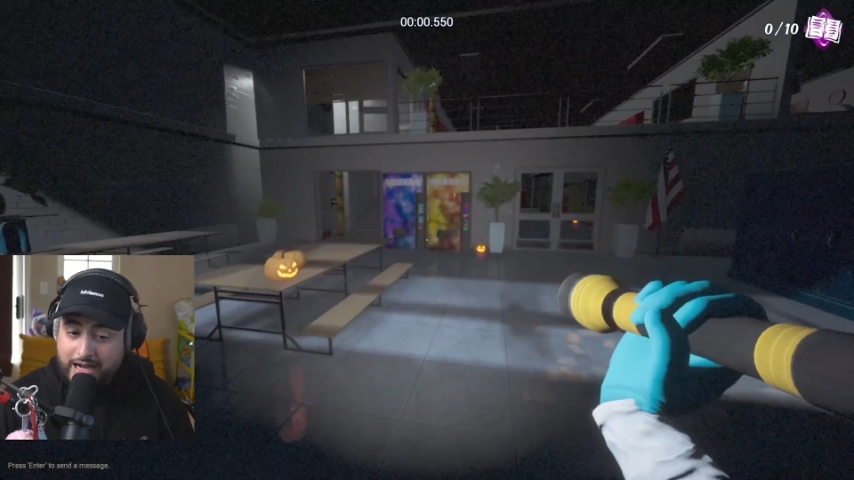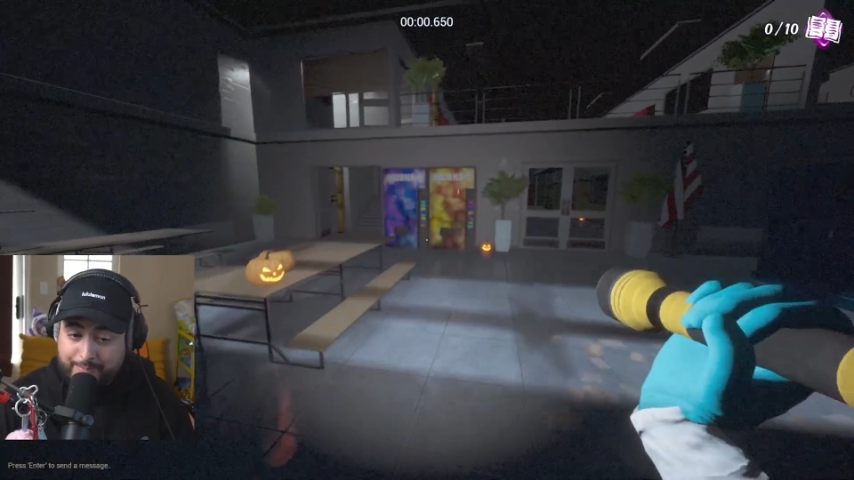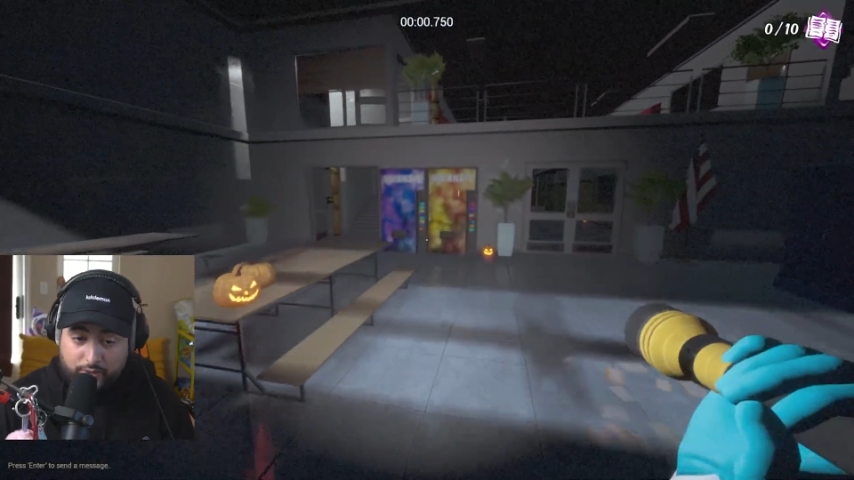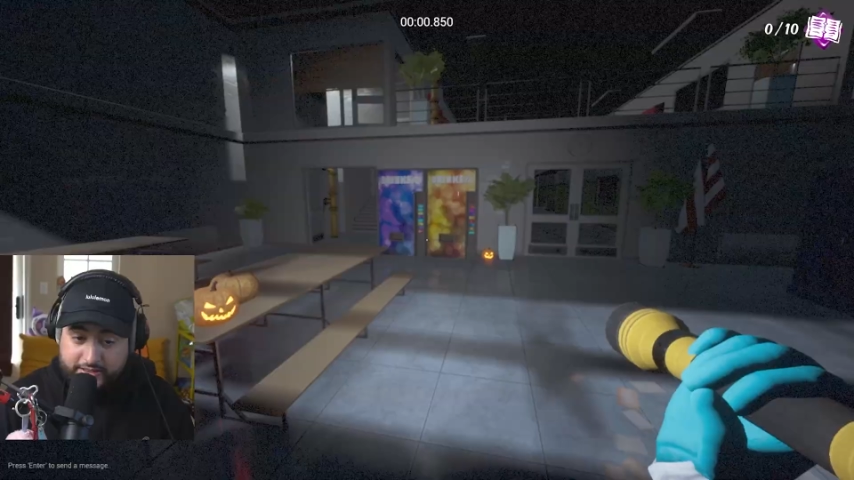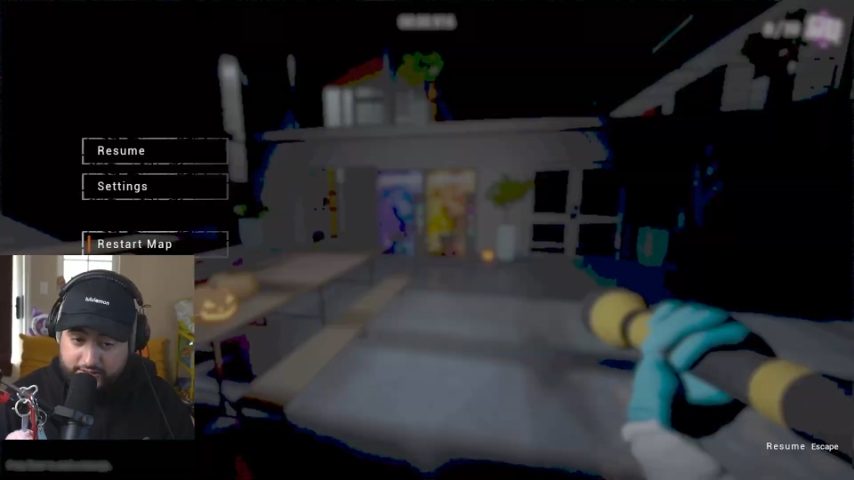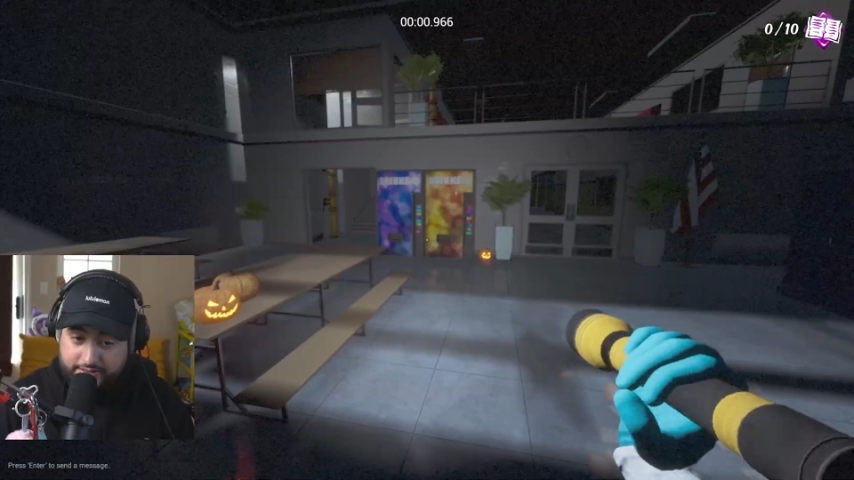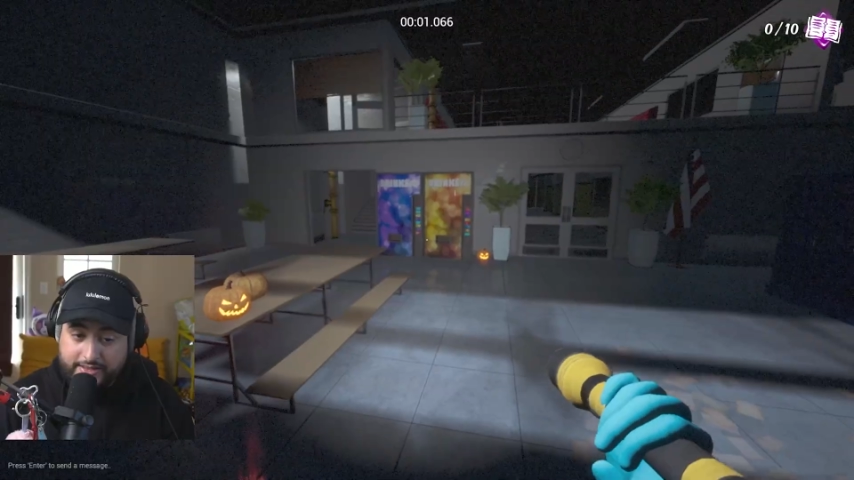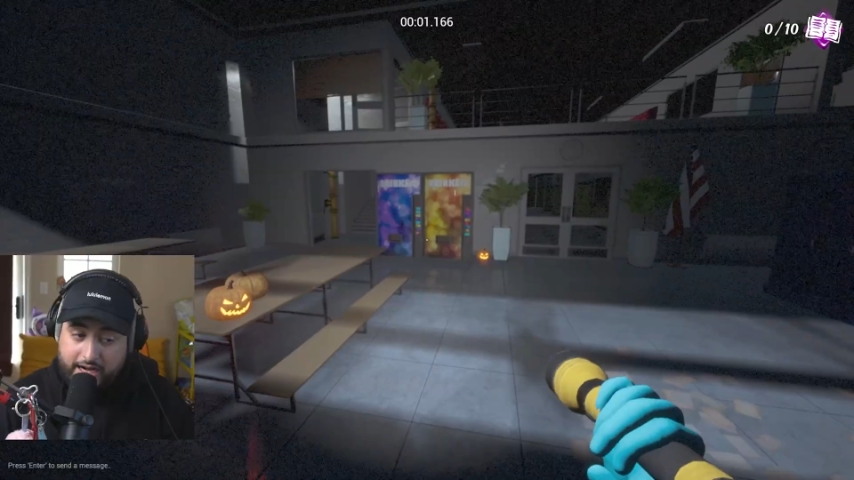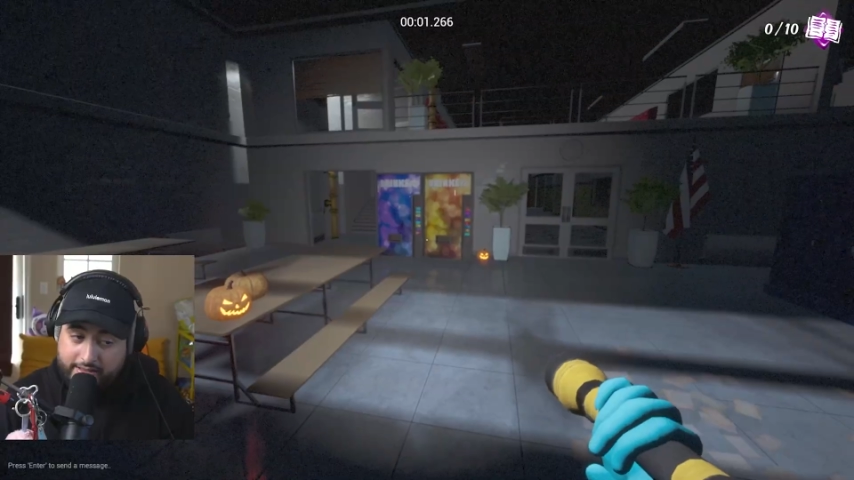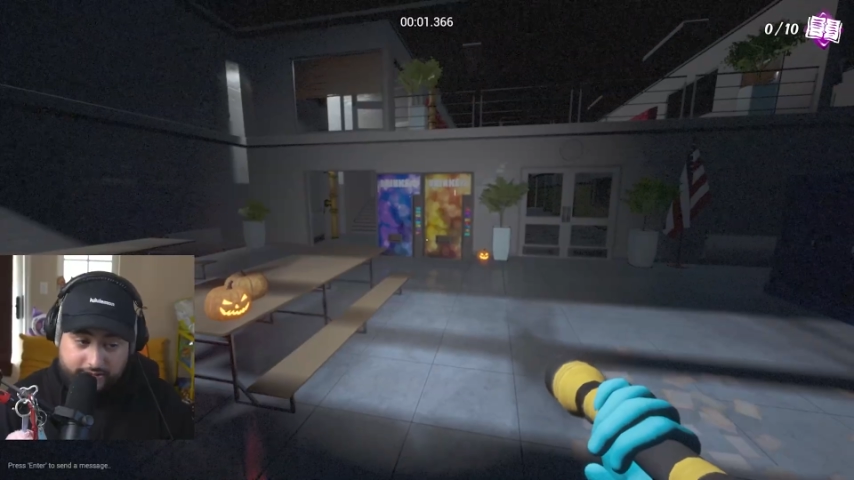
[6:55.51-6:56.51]
going to the
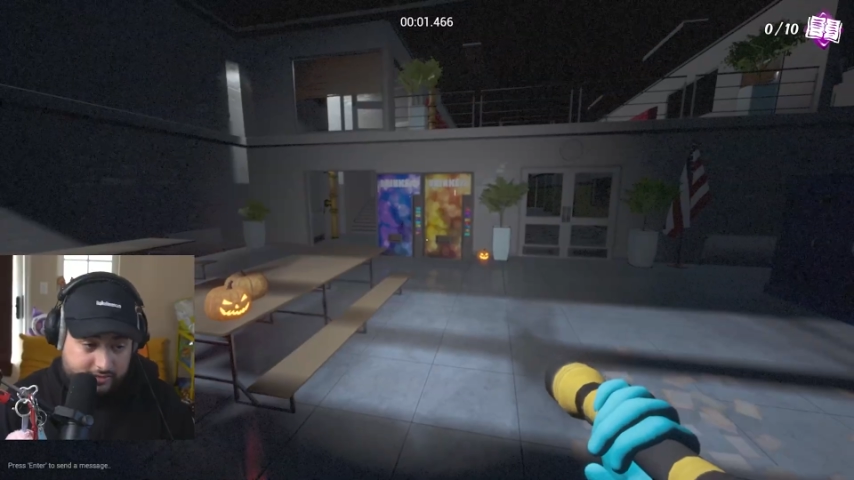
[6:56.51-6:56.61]
doctor